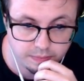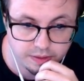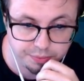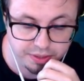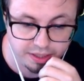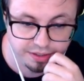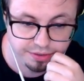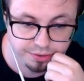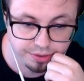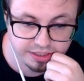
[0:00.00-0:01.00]
So we
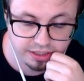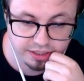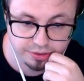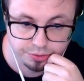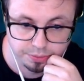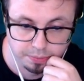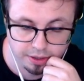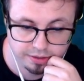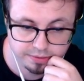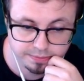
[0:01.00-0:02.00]
can do actually a whole
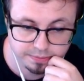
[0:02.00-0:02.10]
block.